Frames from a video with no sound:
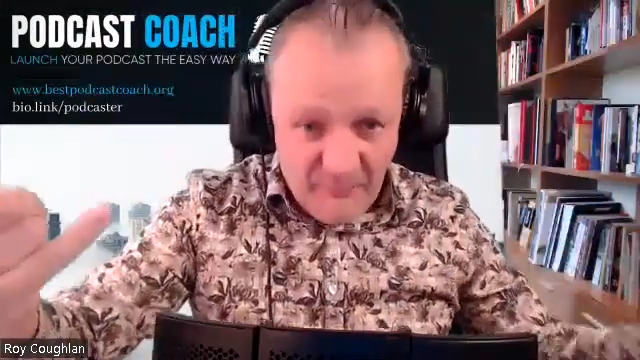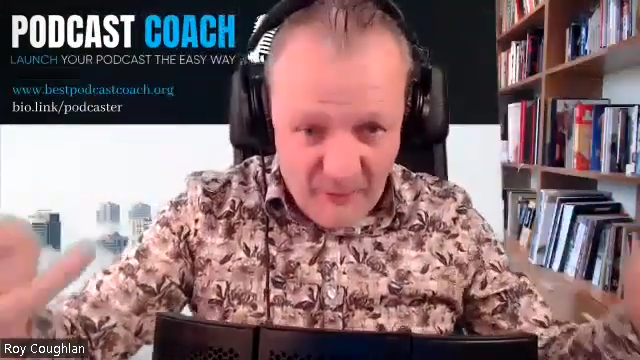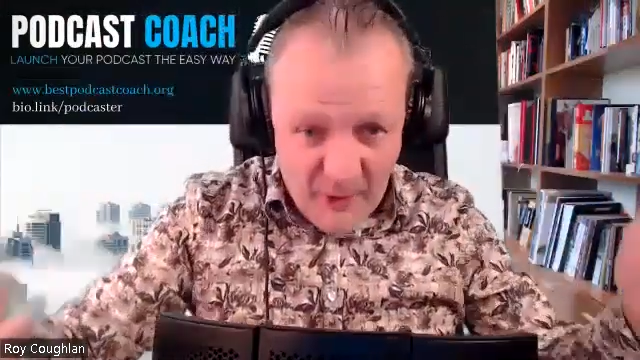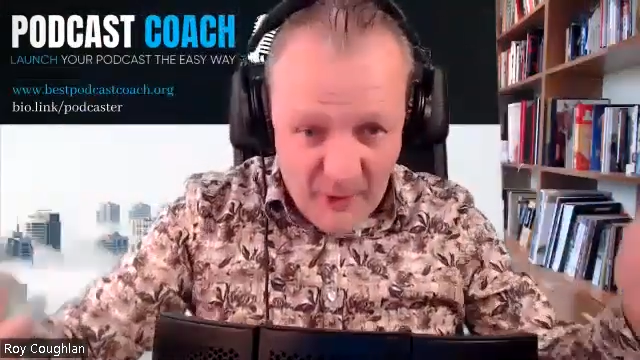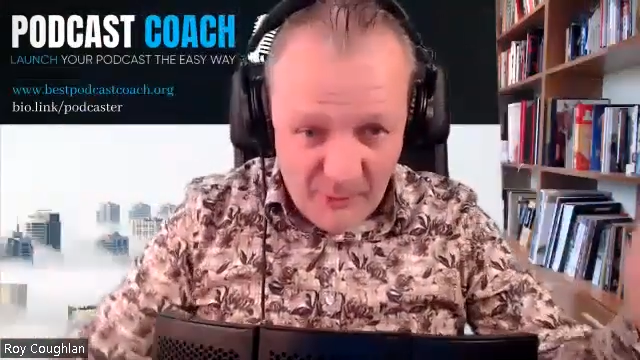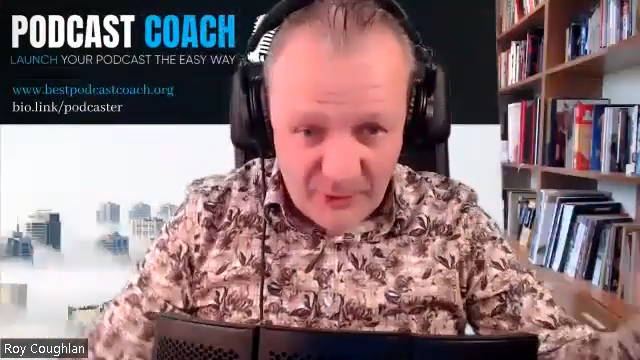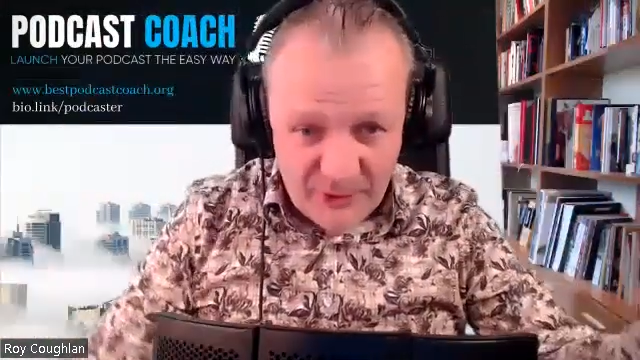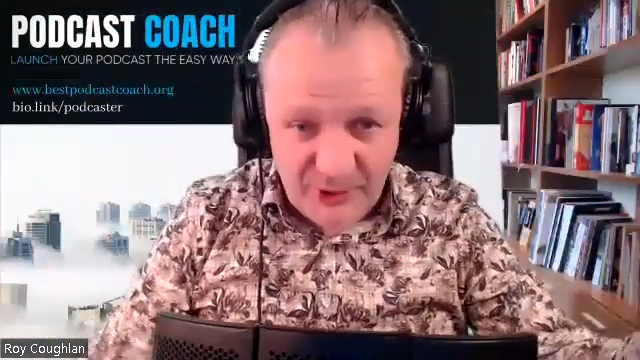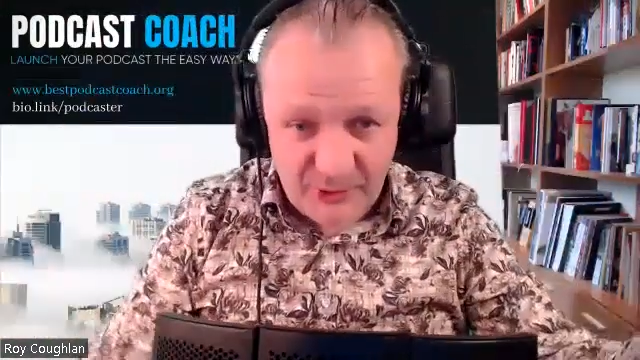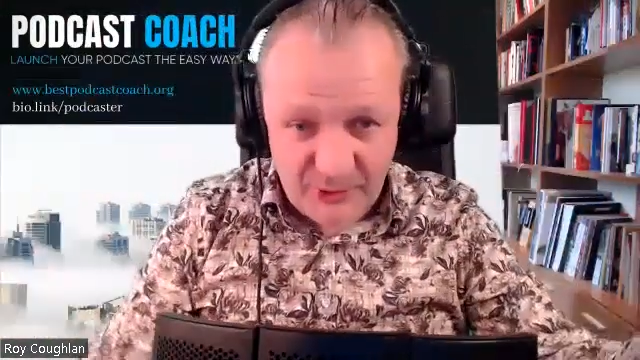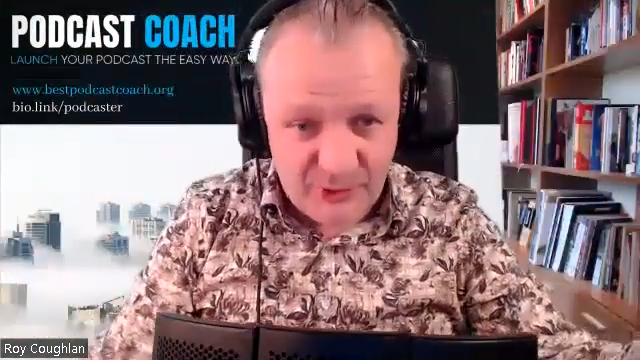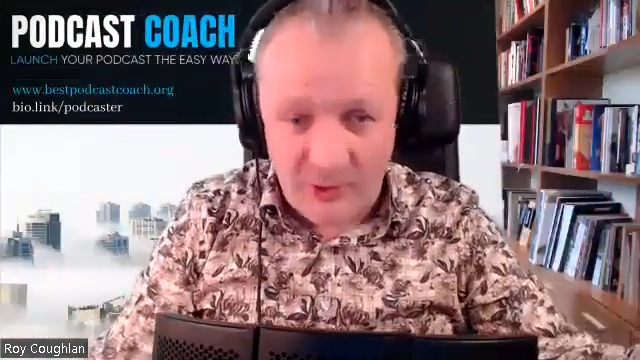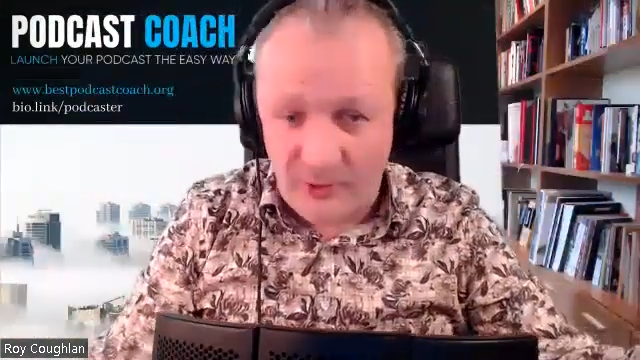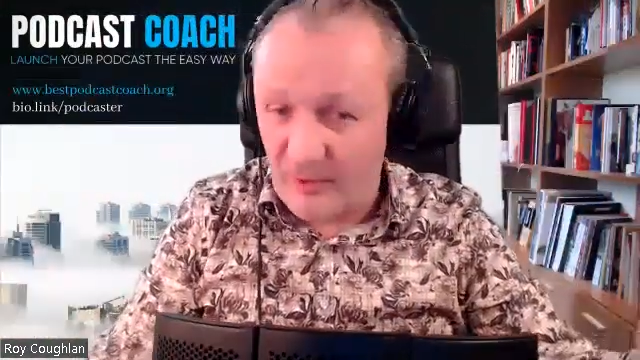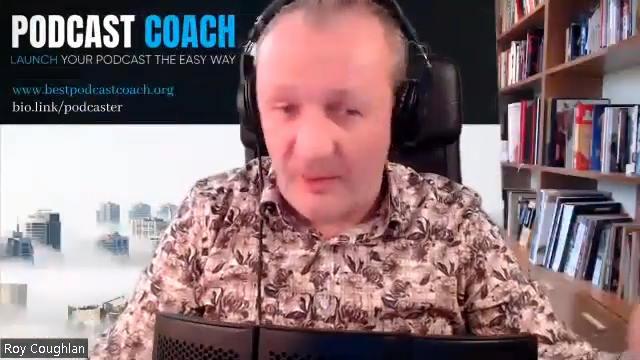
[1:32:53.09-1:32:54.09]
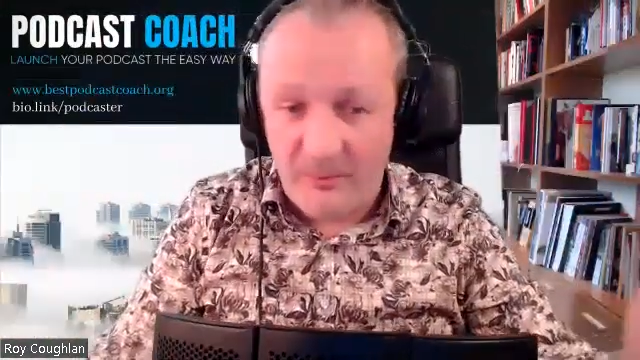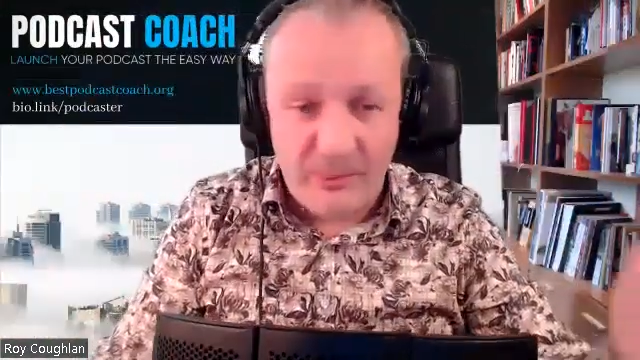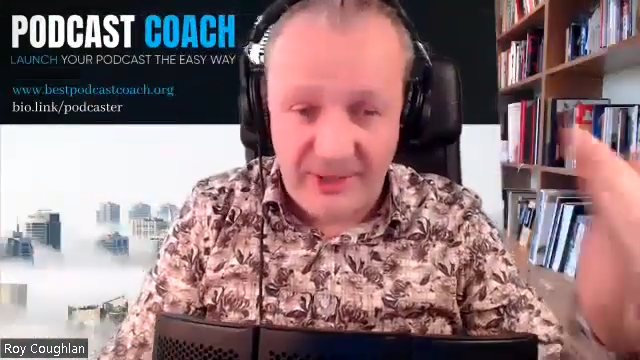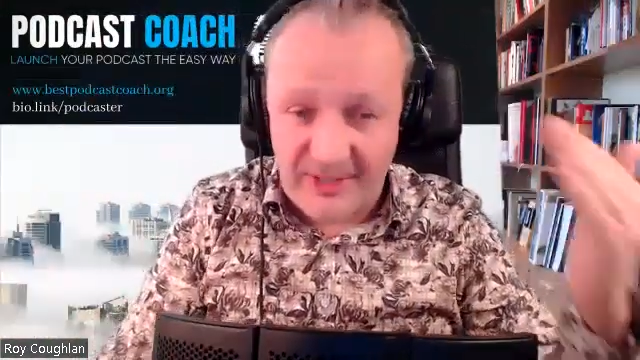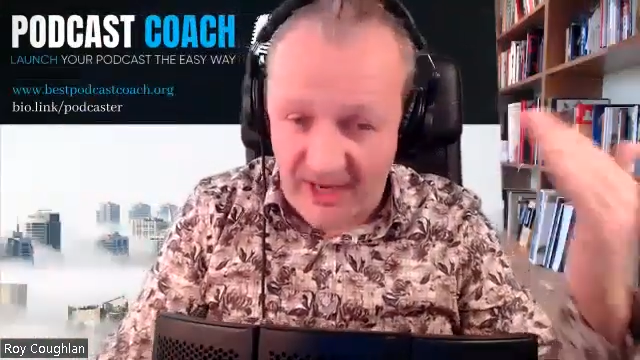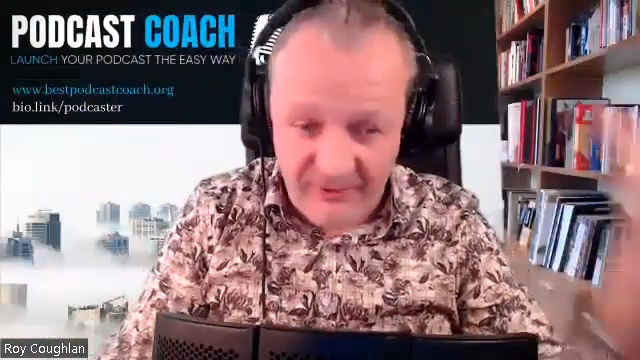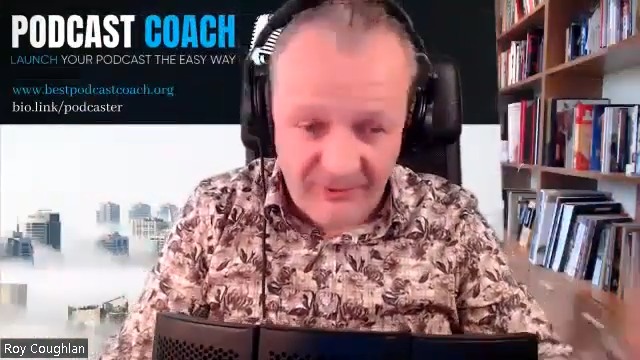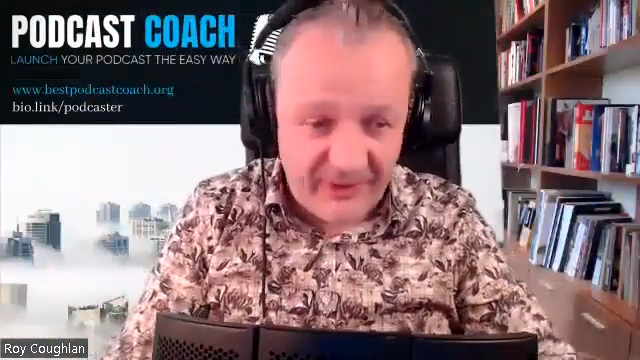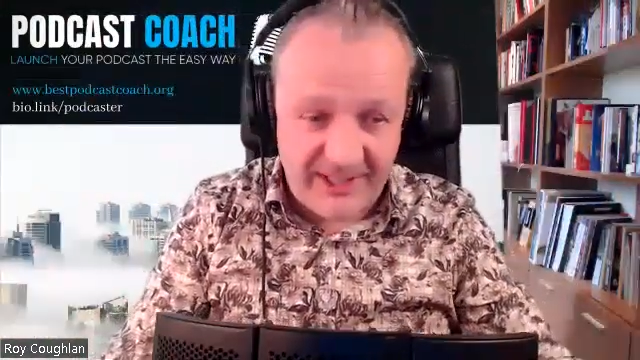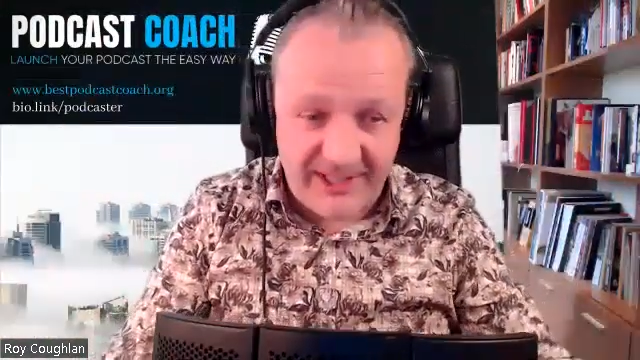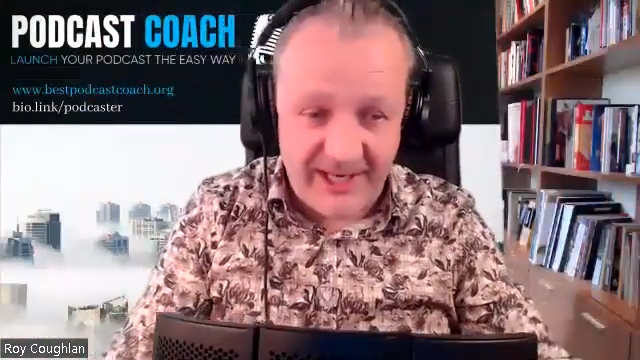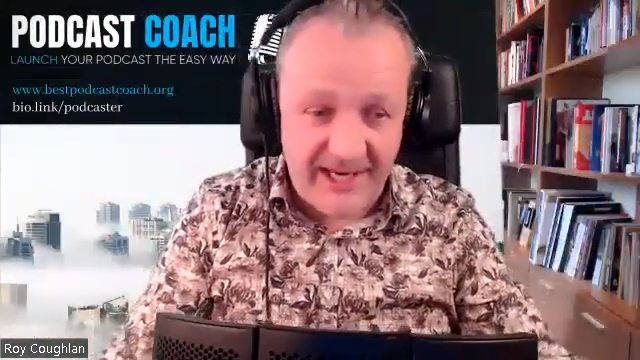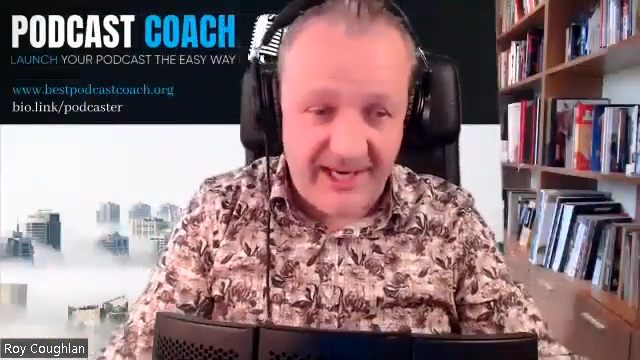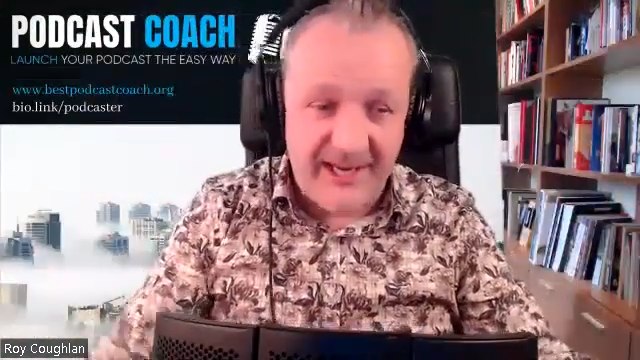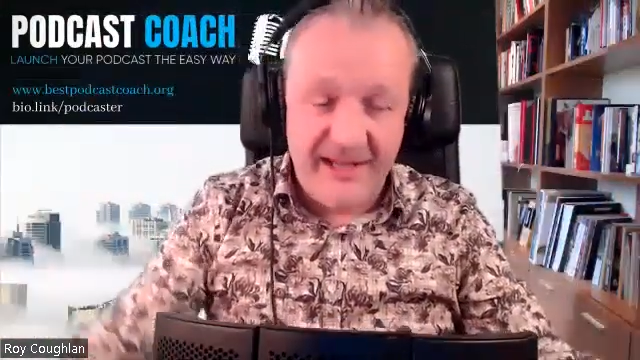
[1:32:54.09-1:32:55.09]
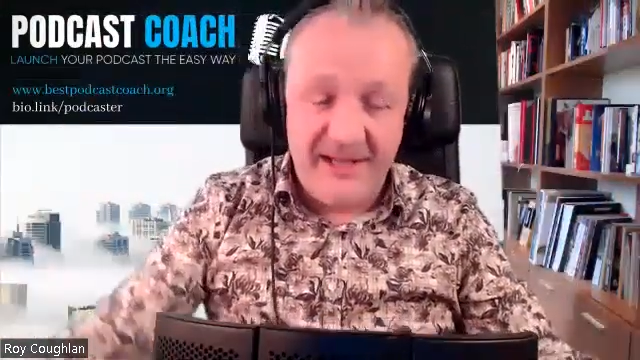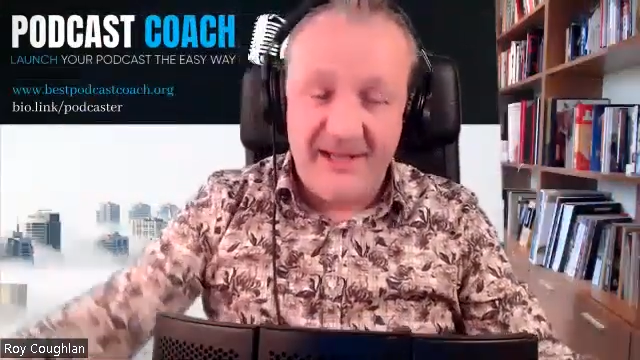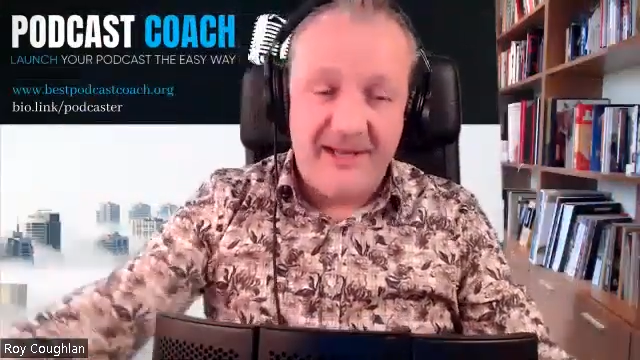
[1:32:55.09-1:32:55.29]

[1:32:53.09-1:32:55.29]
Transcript: forward to your third one, but definitely,